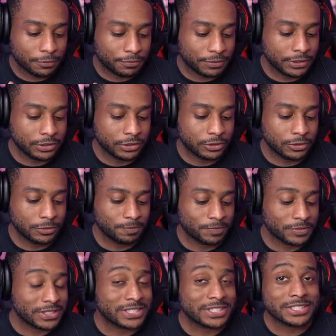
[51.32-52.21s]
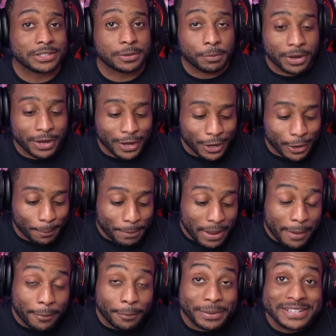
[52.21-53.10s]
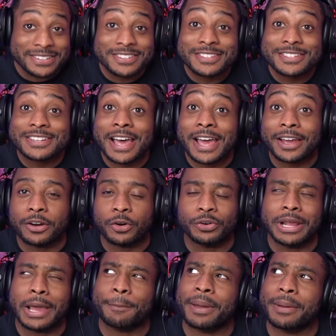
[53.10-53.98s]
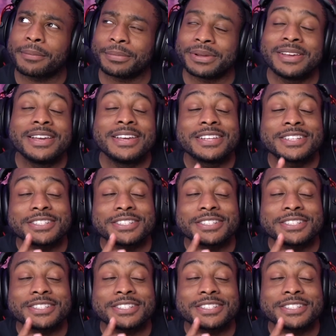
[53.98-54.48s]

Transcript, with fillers: feel. This is some peppermint cider, or not peppermint,